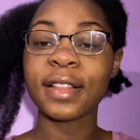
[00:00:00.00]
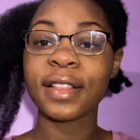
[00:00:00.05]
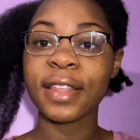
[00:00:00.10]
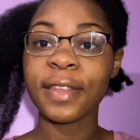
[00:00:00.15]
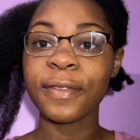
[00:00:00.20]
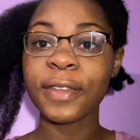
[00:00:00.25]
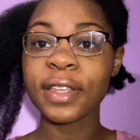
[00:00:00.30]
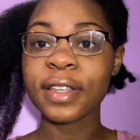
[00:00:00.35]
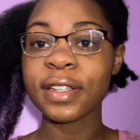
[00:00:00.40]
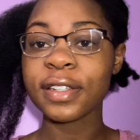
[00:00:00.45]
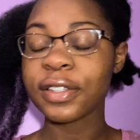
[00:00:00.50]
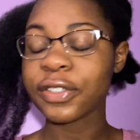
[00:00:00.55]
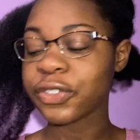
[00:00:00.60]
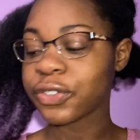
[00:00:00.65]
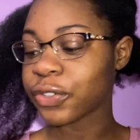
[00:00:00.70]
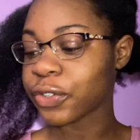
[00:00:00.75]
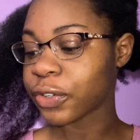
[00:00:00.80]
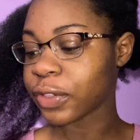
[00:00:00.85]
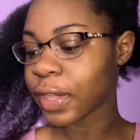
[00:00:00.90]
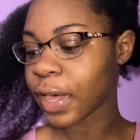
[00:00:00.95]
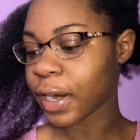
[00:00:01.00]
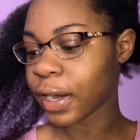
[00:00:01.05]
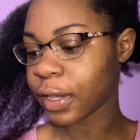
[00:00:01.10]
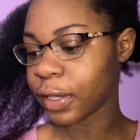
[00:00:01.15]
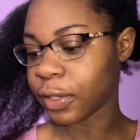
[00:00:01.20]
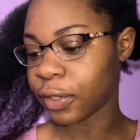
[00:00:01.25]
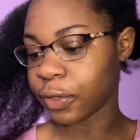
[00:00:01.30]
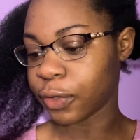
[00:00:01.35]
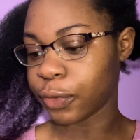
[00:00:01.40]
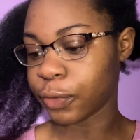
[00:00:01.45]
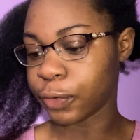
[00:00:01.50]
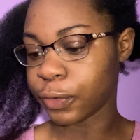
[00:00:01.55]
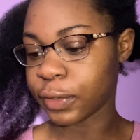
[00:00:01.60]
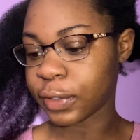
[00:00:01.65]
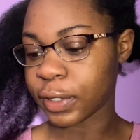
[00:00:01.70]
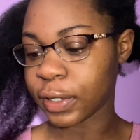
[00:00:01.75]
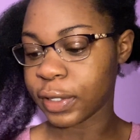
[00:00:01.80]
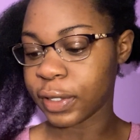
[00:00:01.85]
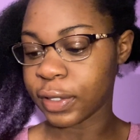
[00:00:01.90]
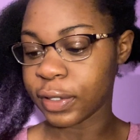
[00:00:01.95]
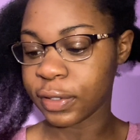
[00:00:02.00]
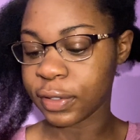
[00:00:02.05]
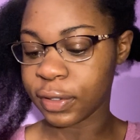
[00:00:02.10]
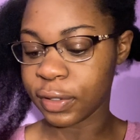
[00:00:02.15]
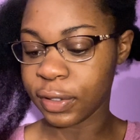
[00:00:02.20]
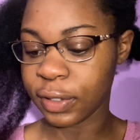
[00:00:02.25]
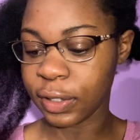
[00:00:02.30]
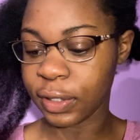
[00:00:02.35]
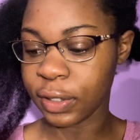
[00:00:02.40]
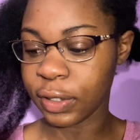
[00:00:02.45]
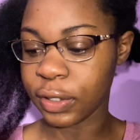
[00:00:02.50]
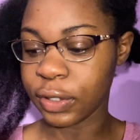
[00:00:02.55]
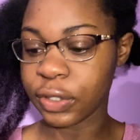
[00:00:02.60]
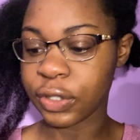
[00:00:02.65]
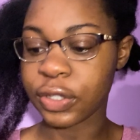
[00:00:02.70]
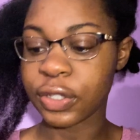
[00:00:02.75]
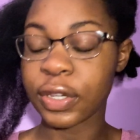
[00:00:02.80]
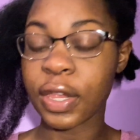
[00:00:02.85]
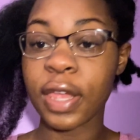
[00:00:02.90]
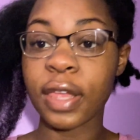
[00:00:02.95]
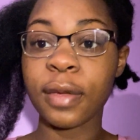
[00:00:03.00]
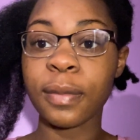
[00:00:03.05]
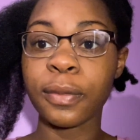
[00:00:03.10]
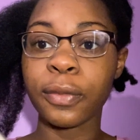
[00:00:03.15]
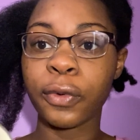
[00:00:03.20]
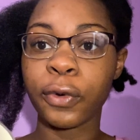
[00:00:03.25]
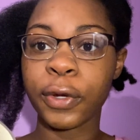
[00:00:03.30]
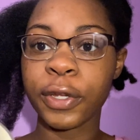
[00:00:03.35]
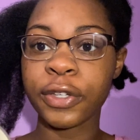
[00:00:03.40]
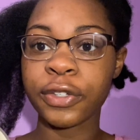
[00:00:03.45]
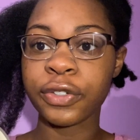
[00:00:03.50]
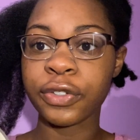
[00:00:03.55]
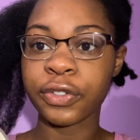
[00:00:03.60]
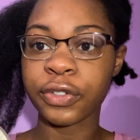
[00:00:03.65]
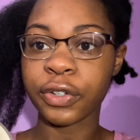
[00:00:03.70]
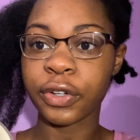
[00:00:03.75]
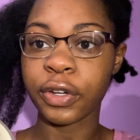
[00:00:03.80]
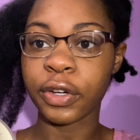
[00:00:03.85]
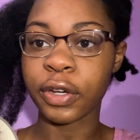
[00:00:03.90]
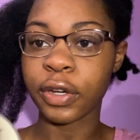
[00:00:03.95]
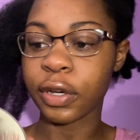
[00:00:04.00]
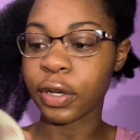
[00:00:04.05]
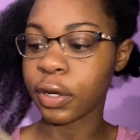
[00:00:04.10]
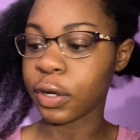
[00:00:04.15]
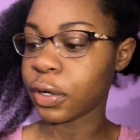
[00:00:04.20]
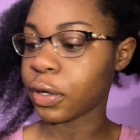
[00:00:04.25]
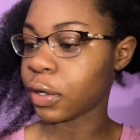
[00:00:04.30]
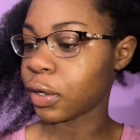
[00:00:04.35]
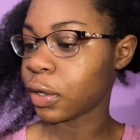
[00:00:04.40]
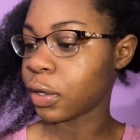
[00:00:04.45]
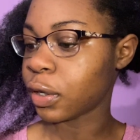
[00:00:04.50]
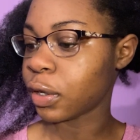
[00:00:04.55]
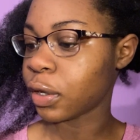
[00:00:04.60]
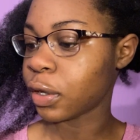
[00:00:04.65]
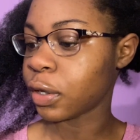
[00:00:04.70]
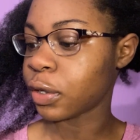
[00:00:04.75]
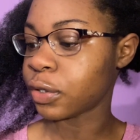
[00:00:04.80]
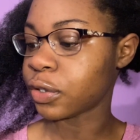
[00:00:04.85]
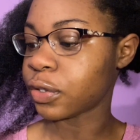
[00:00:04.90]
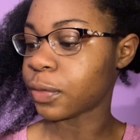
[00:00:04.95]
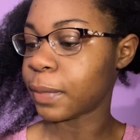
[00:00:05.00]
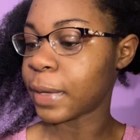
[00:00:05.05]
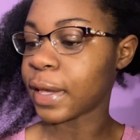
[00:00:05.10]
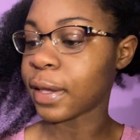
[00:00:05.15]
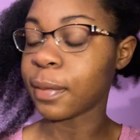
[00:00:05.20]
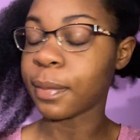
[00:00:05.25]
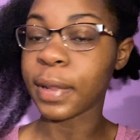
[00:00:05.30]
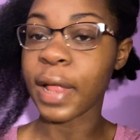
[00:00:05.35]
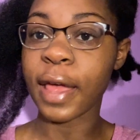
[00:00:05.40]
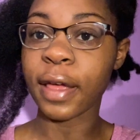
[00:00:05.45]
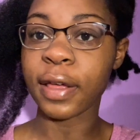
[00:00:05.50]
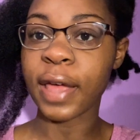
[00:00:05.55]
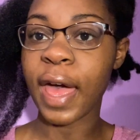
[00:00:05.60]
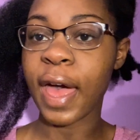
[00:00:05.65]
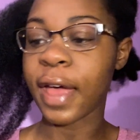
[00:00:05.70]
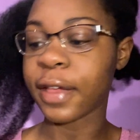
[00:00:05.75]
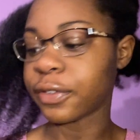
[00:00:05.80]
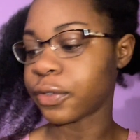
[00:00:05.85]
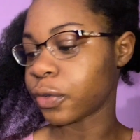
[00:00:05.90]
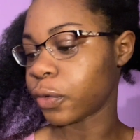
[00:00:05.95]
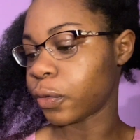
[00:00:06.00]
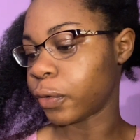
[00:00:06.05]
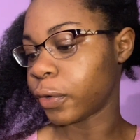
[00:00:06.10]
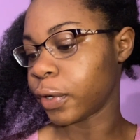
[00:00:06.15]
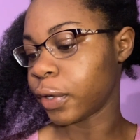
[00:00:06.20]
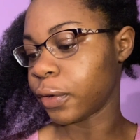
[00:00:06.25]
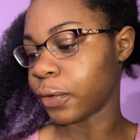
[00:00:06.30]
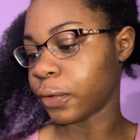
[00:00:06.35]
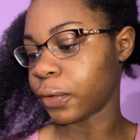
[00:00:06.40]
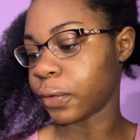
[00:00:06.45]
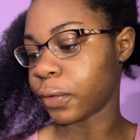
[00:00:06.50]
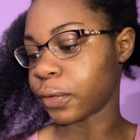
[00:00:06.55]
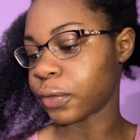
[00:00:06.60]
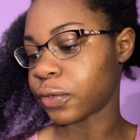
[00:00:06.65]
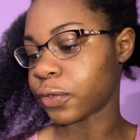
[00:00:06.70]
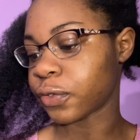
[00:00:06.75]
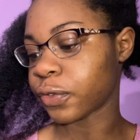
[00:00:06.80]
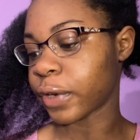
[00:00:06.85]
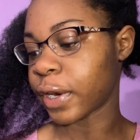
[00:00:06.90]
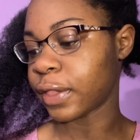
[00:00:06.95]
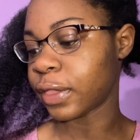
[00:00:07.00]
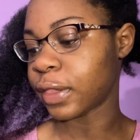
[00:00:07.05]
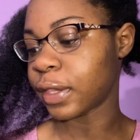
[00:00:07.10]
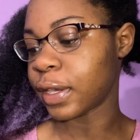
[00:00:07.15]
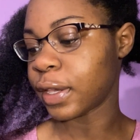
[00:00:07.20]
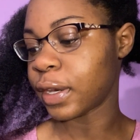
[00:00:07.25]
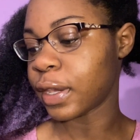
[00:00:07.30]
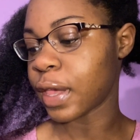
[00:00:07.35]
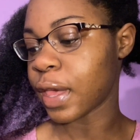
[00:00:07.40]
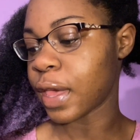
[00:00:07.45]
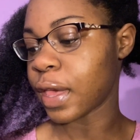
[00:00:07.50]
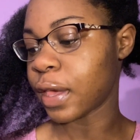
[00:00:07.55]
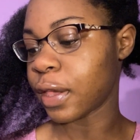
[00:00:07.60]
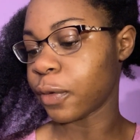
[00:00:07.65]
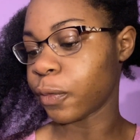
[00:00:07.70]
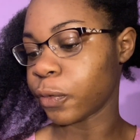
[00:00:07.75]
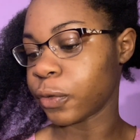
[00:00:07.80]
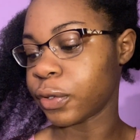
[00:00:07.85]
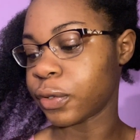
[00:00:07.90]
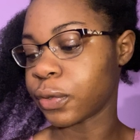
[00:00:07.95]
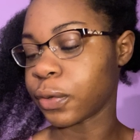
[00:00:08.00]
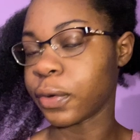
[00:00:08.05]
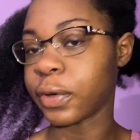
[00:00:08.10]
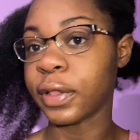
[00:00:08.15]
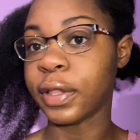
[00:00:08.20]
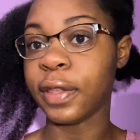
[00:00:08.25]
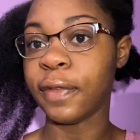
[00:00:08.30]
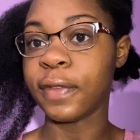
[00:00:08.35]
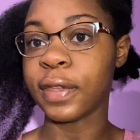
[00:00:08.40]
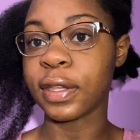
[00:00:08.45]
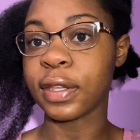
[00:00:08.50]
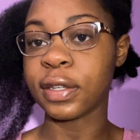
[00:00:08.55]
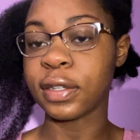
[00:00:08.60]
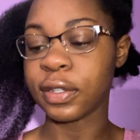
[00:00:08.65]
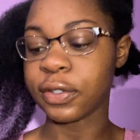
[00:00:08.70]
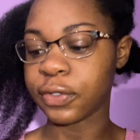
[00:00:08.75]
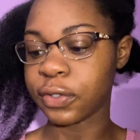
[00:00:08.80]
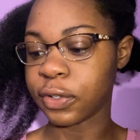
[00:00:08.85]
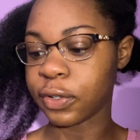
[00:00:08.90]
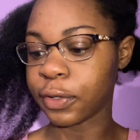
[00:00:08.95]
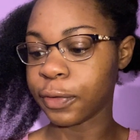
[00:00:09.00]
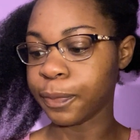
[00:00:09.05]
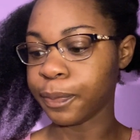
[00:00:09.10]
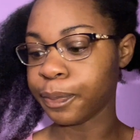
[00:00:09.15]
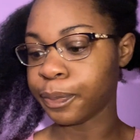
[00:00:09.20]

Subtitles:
leave-in conditioner that I use is the Shea Moisture Jamaican Black Castor Oil Strengthen and Restore Leave-In Conditioner,